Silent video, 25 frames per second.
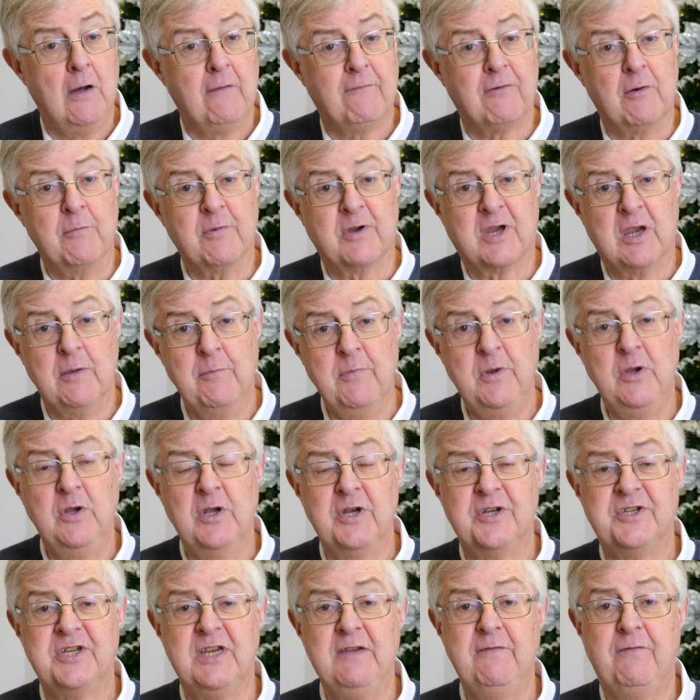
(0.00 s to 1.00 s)
From
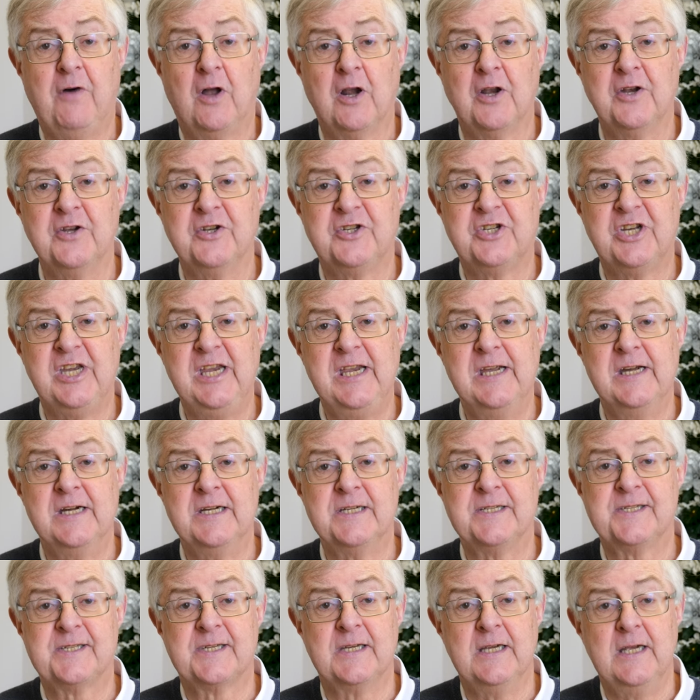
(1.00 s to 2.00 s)
community
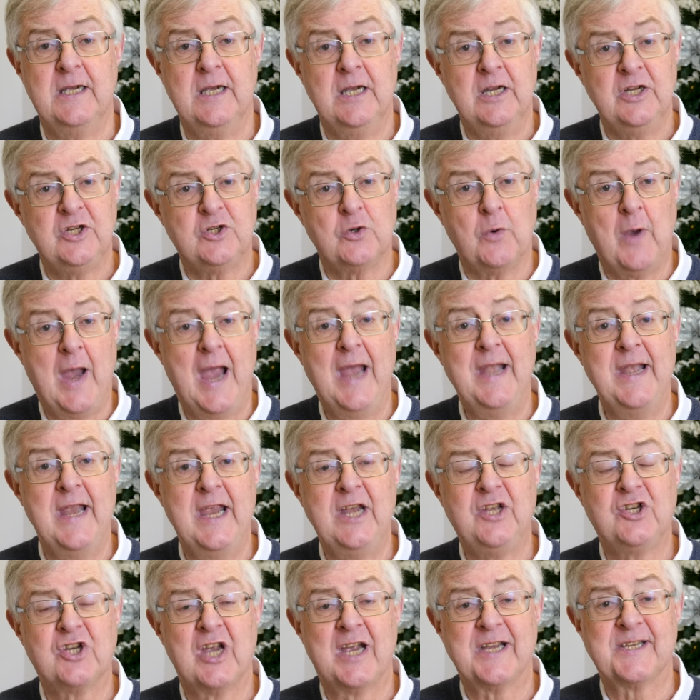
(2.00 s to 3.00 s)
volunteers to
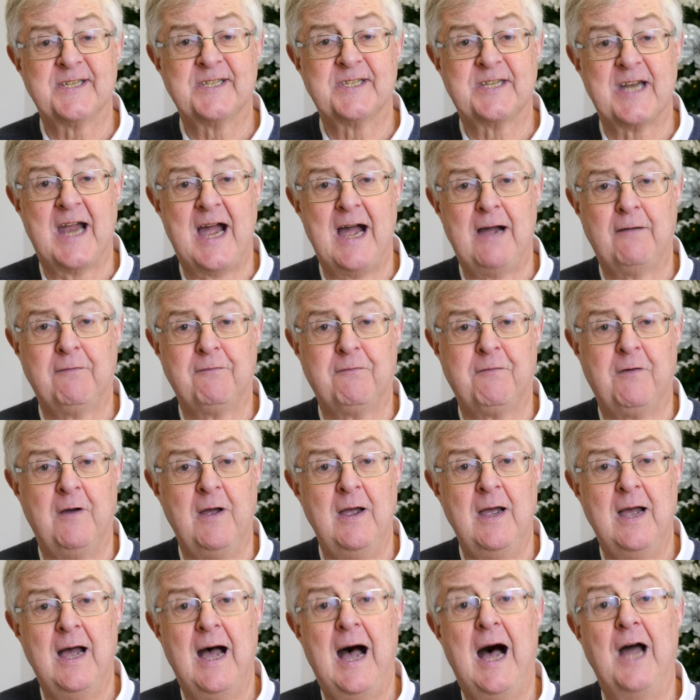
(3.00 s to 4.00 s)
NHS staff
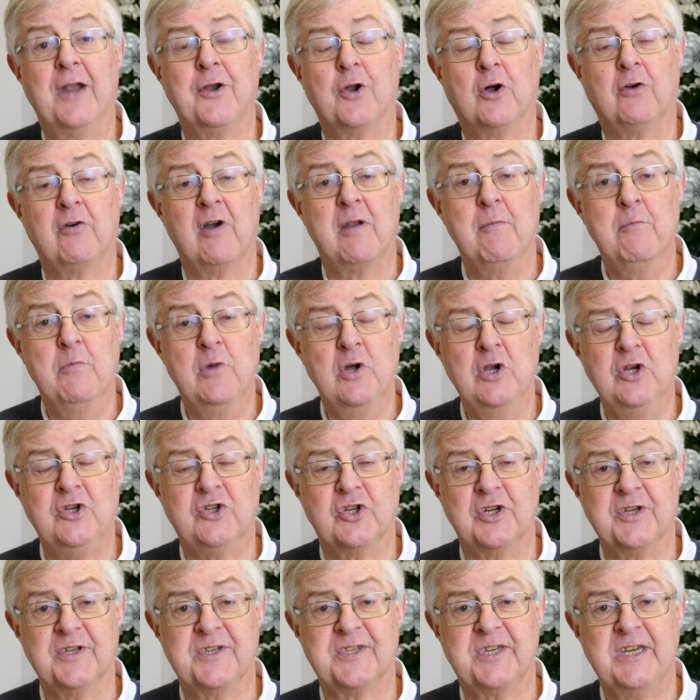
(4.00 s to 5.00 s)
and our
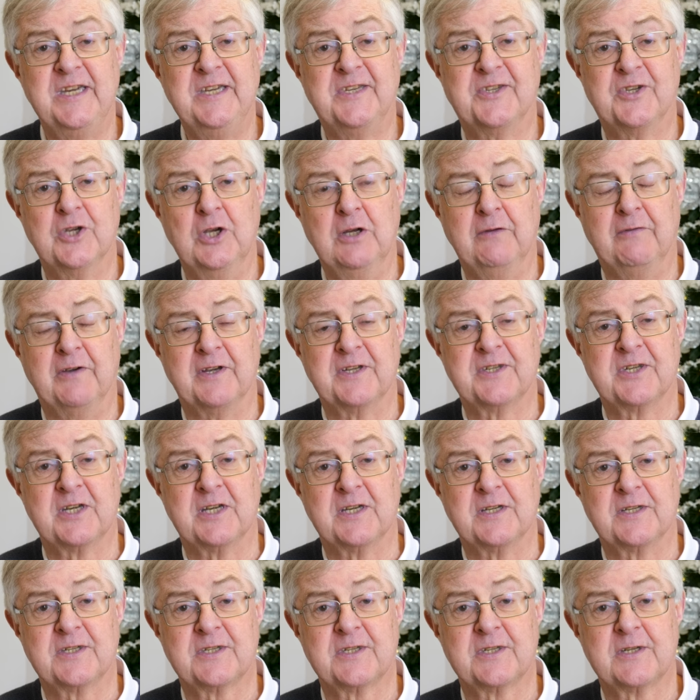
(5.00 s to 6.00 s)
emergency
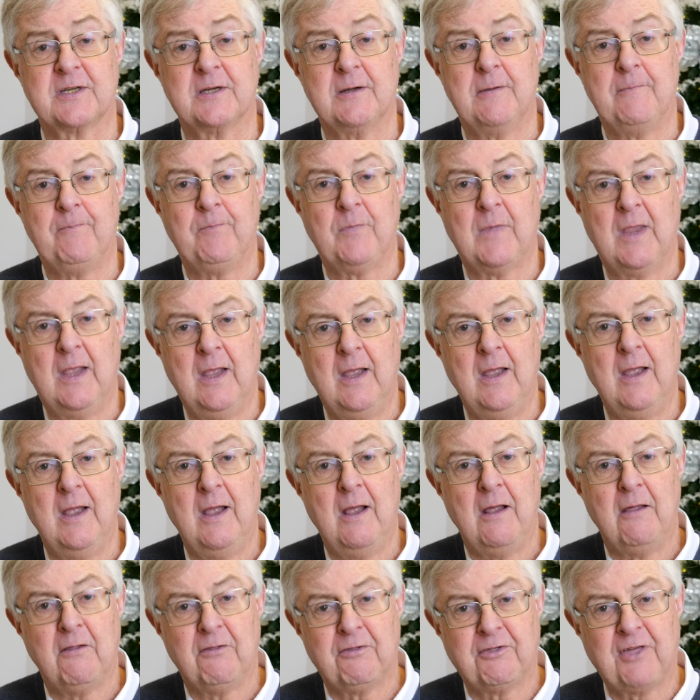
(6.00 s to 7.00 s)
services.
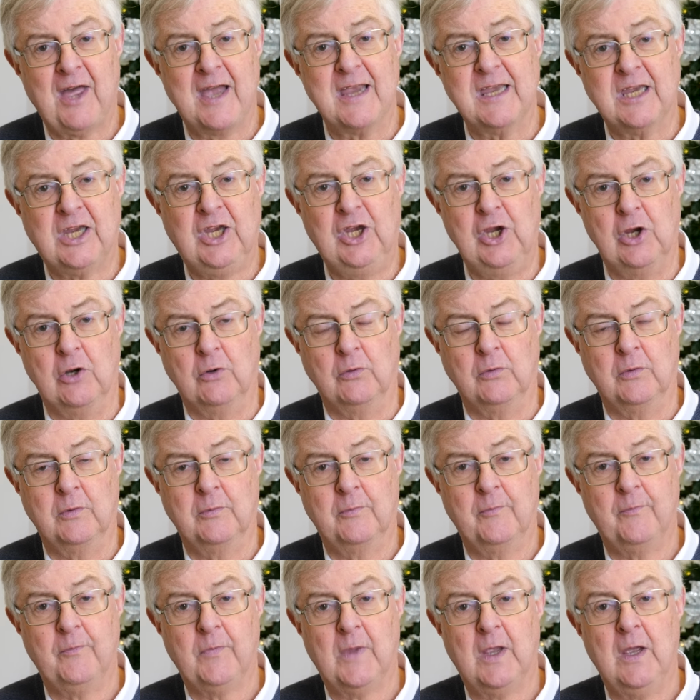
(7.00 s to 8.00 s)
Thank you
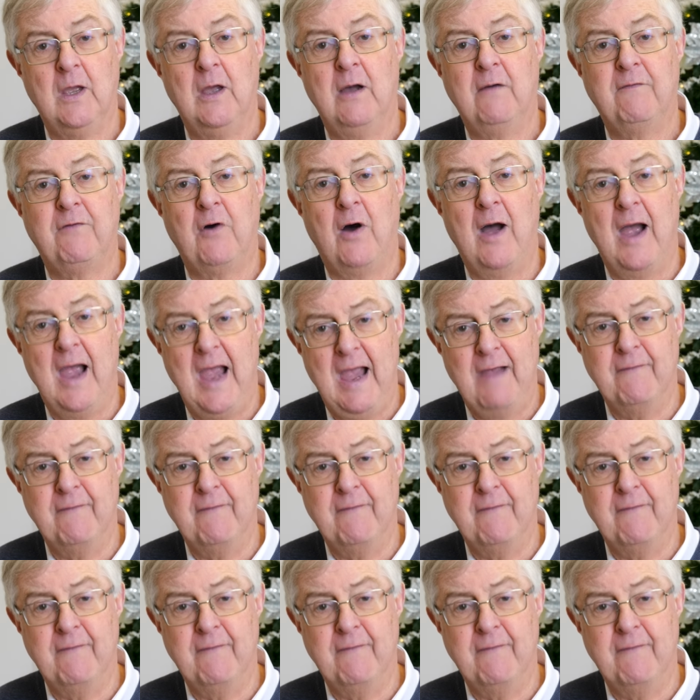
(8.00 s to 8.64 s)
for